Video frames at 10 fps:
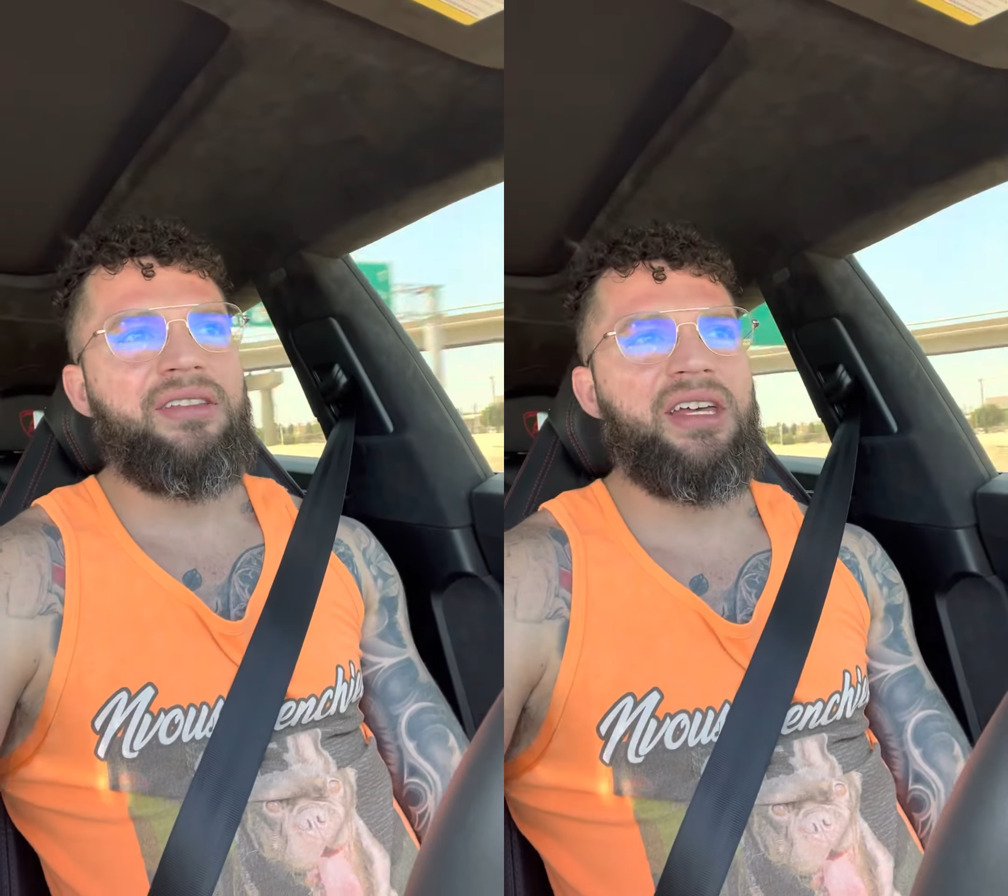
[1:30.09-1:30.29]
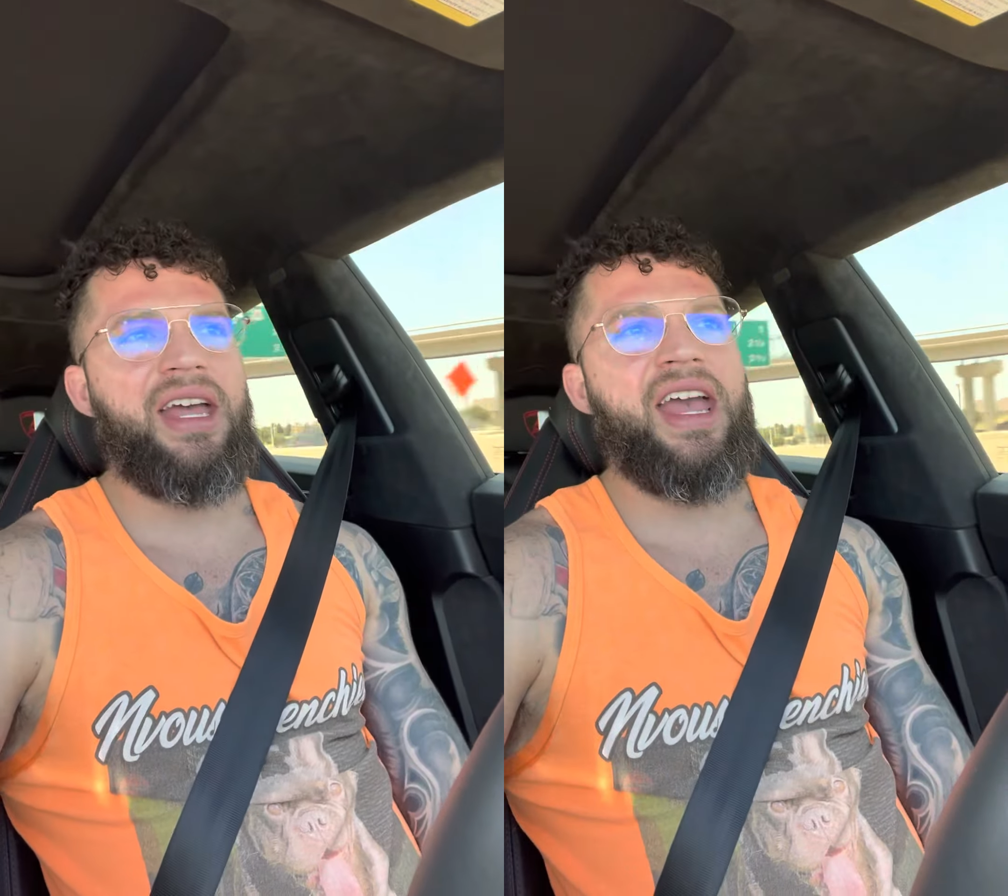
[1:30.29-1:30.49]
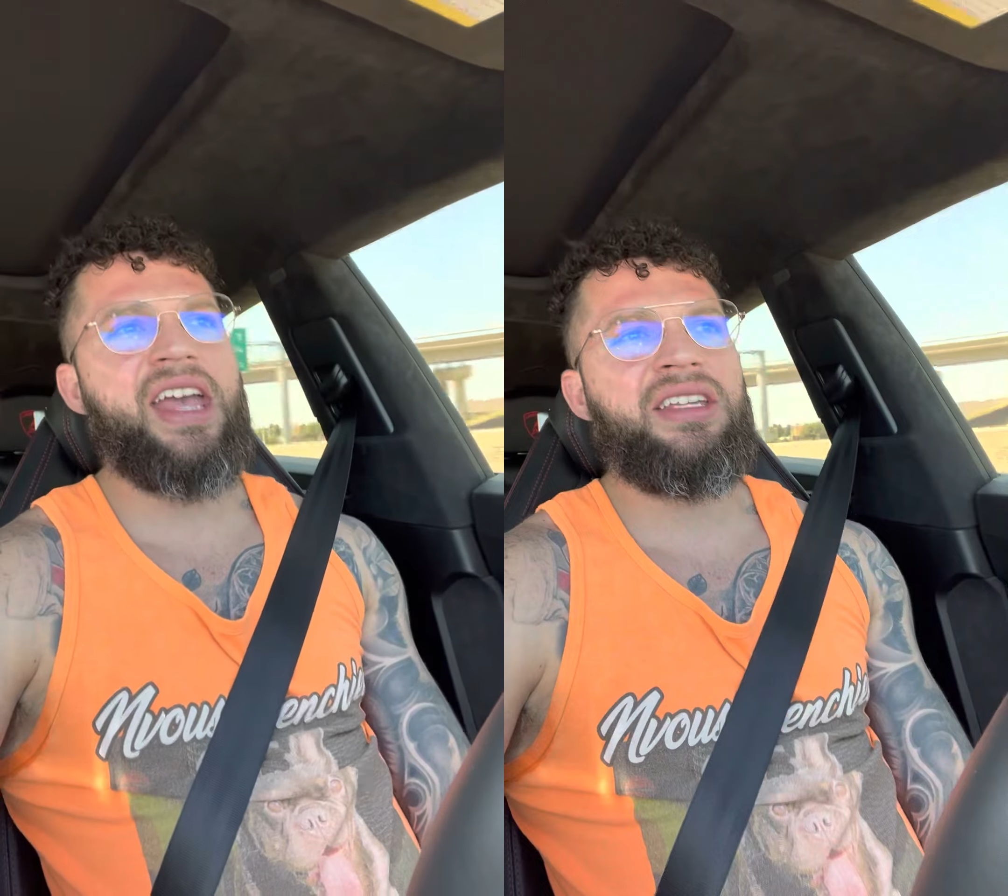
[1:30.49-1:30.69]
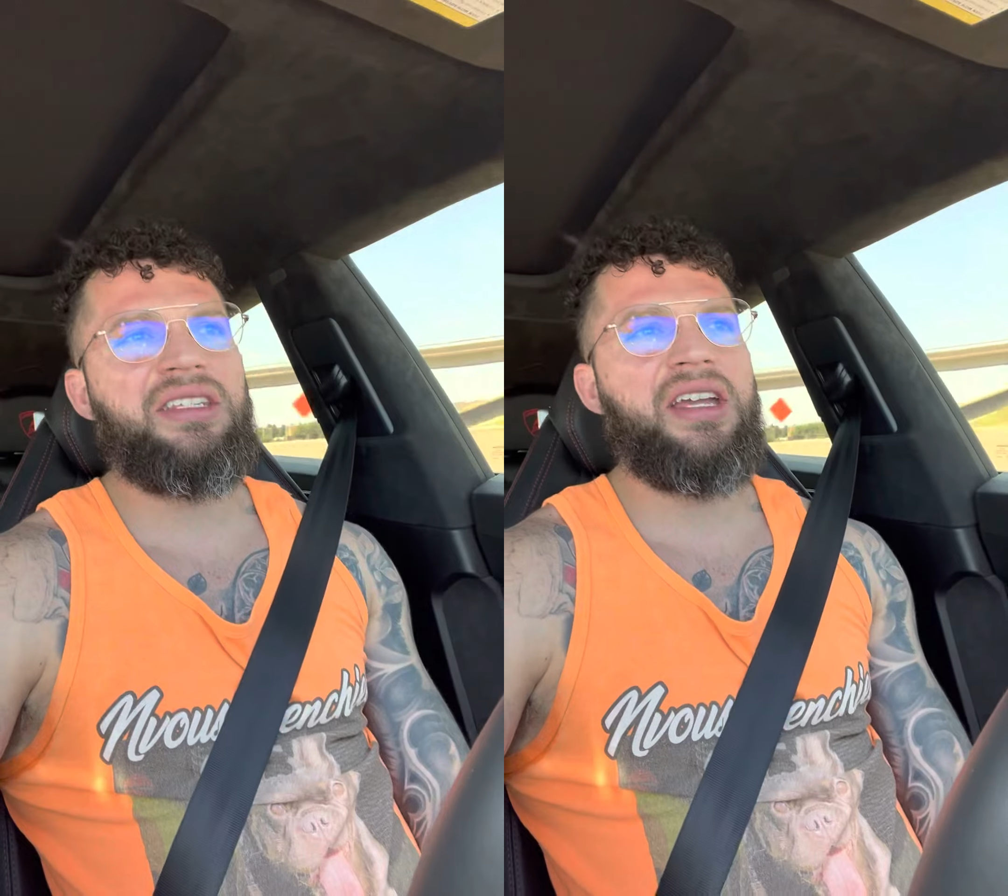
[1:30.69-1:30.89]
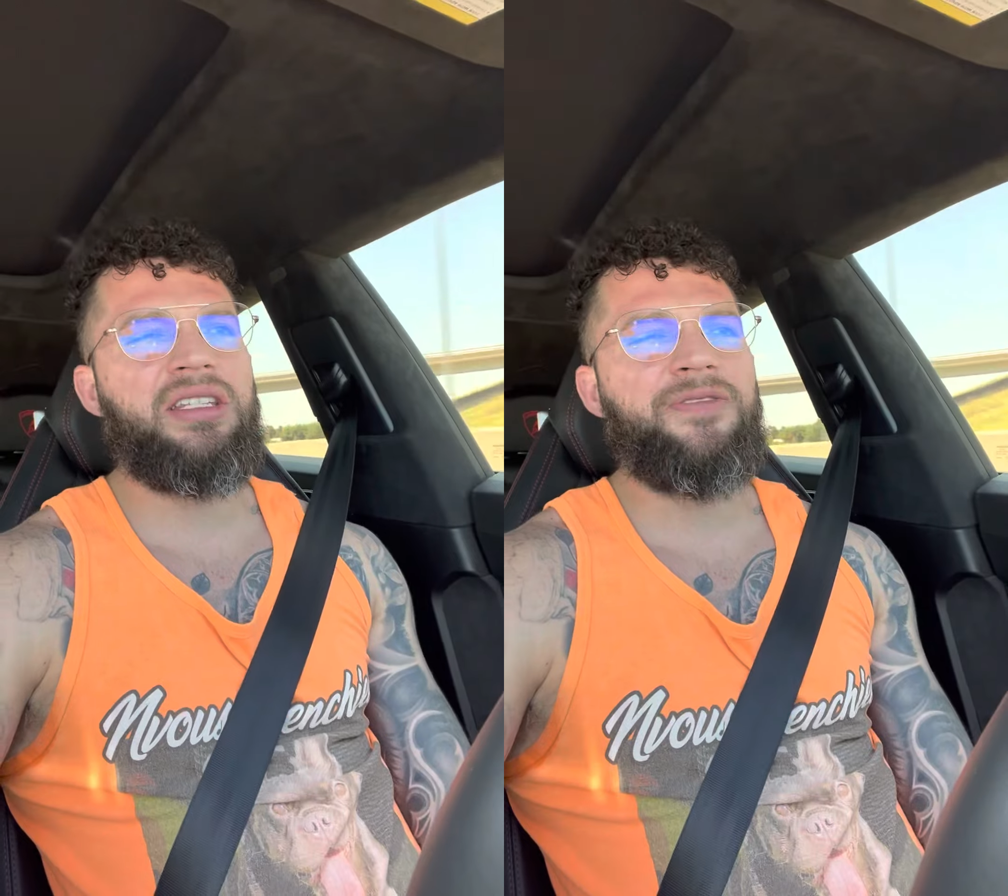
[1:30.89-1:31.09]
the A
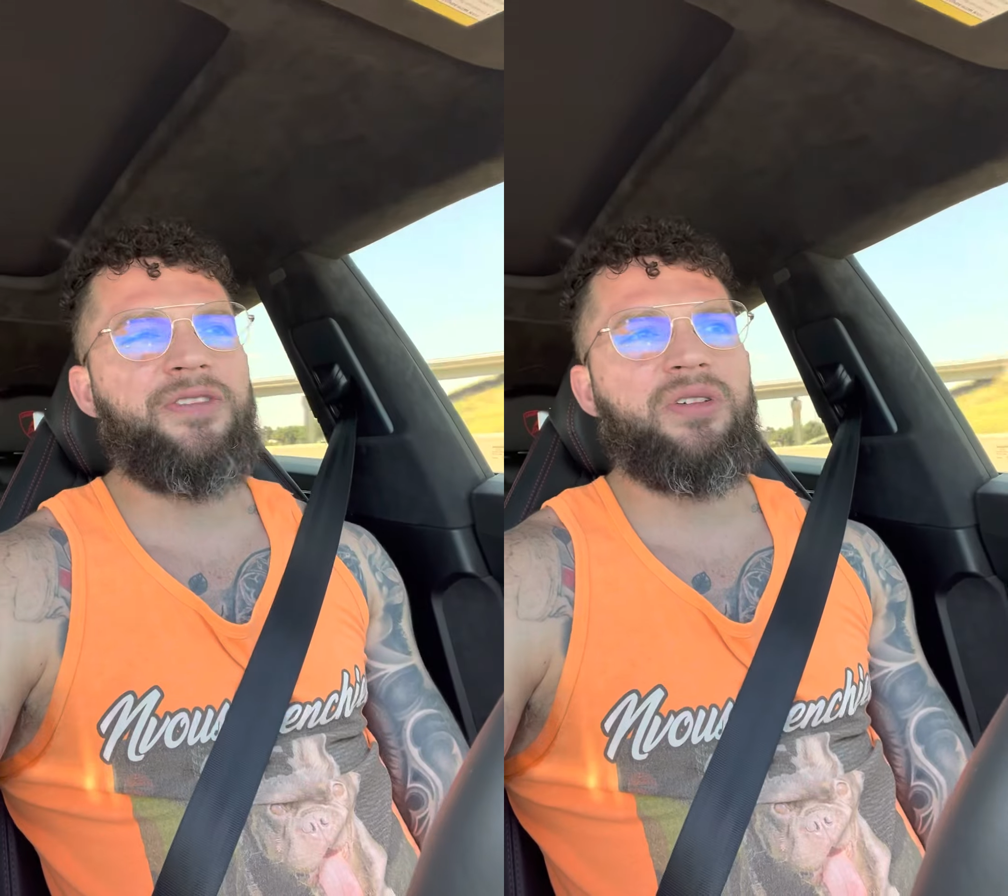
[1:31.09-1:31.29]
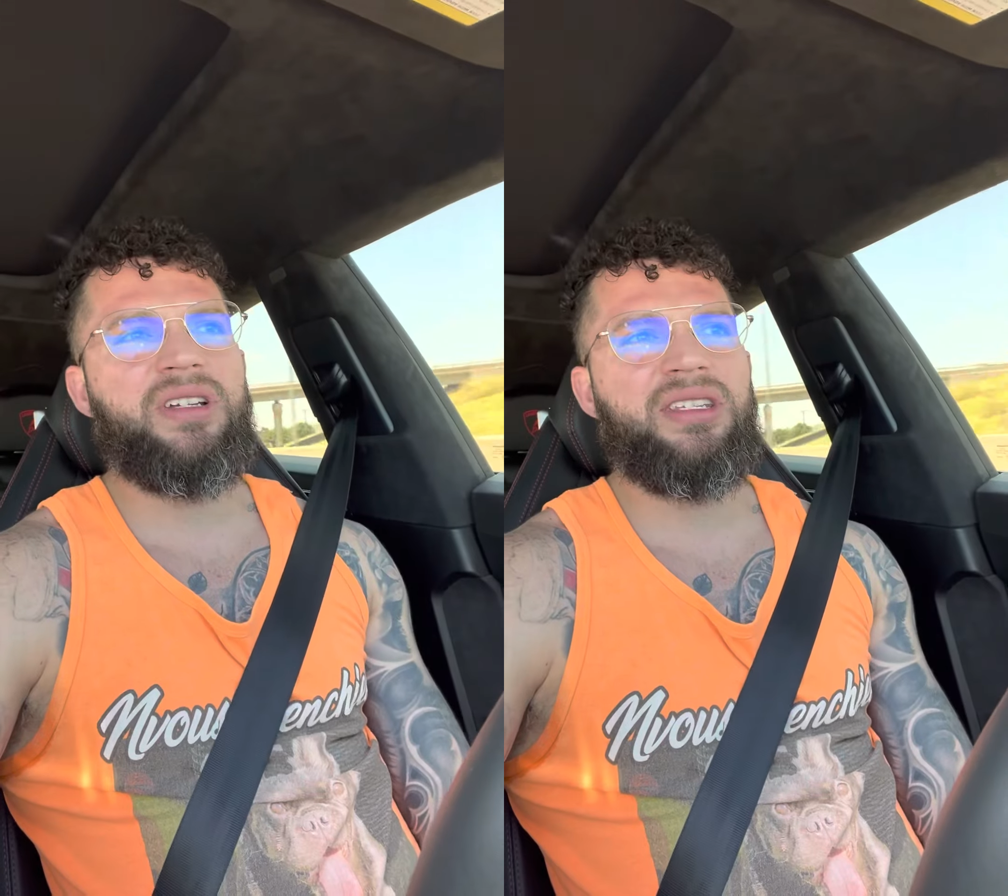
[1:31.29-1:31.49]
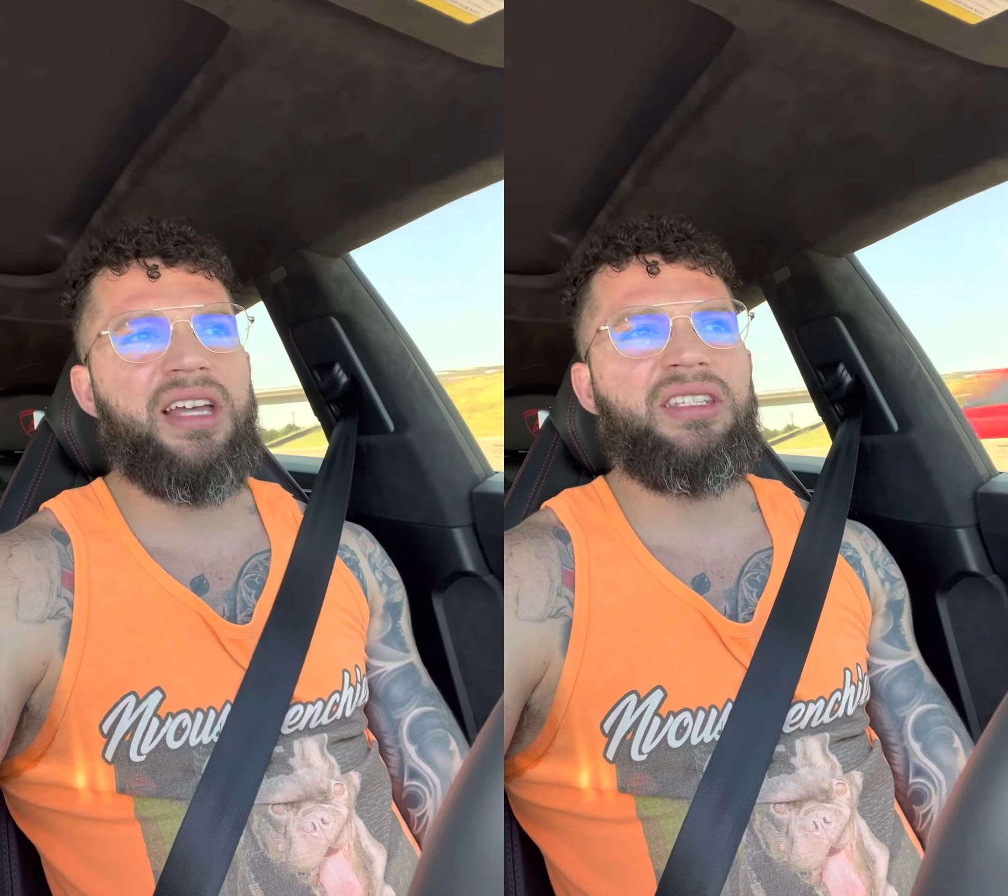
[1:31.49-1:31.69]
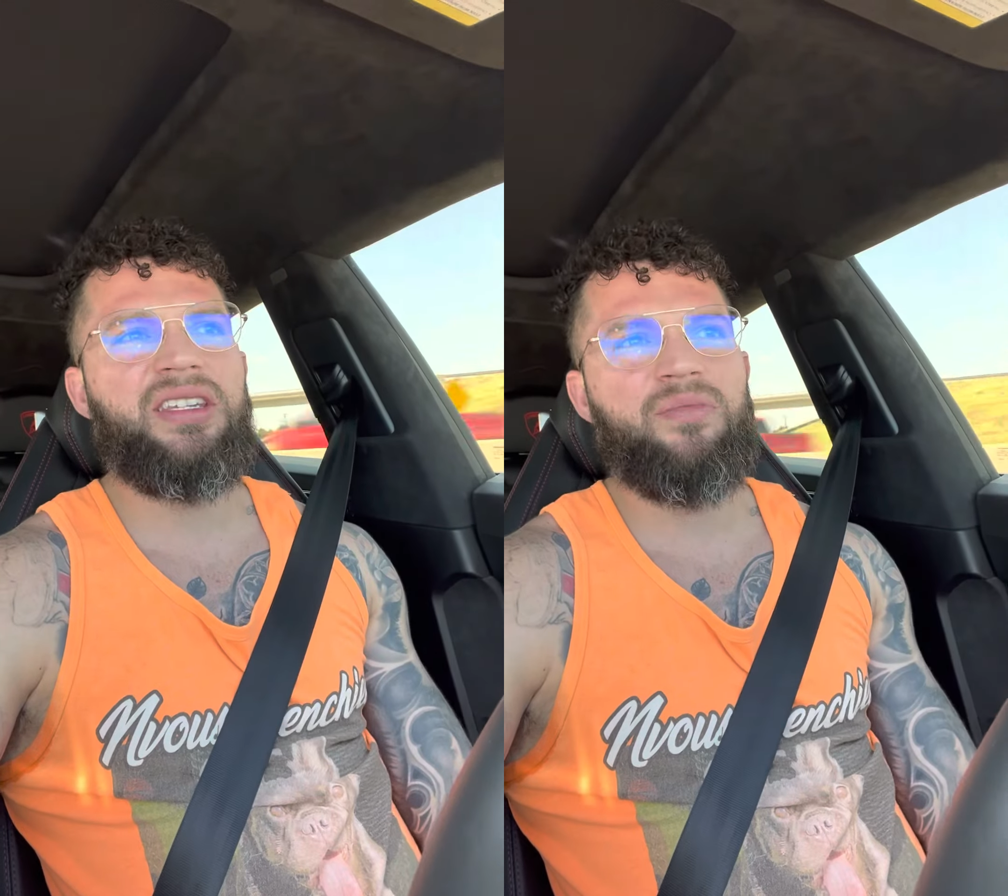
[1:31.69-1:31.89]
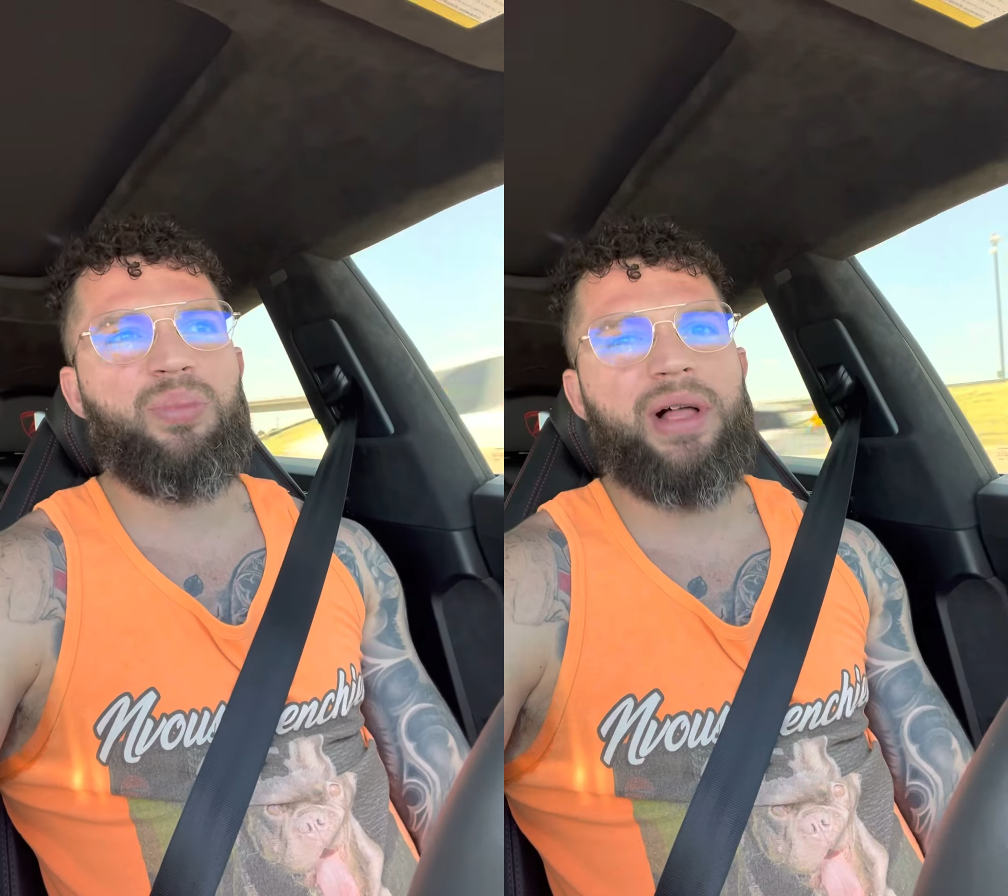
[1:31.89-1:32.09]
stands for
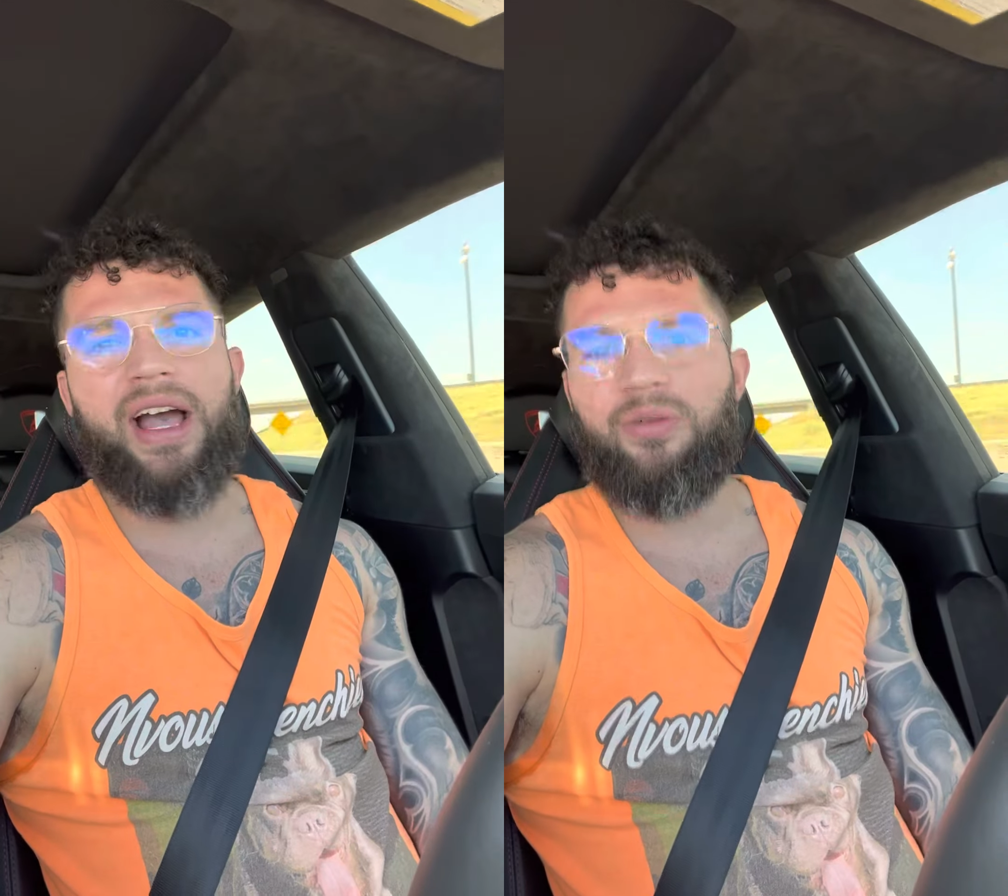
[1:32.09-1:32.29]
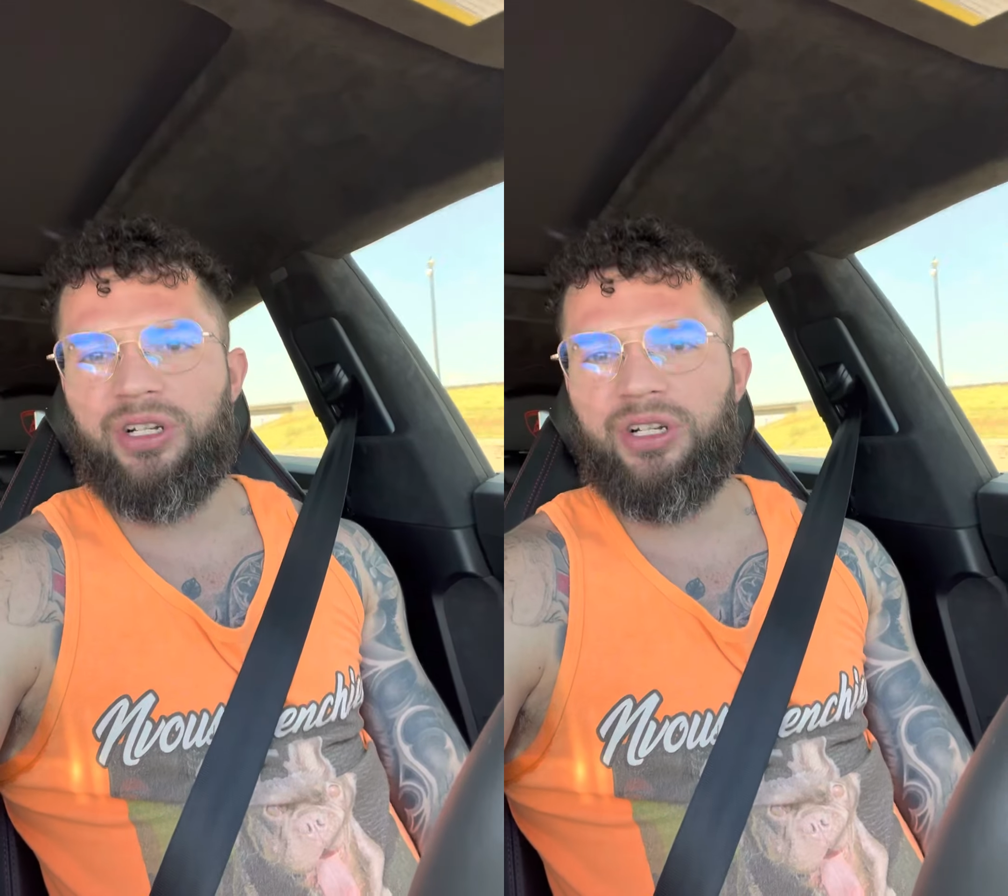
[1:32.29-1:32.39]
recessive black,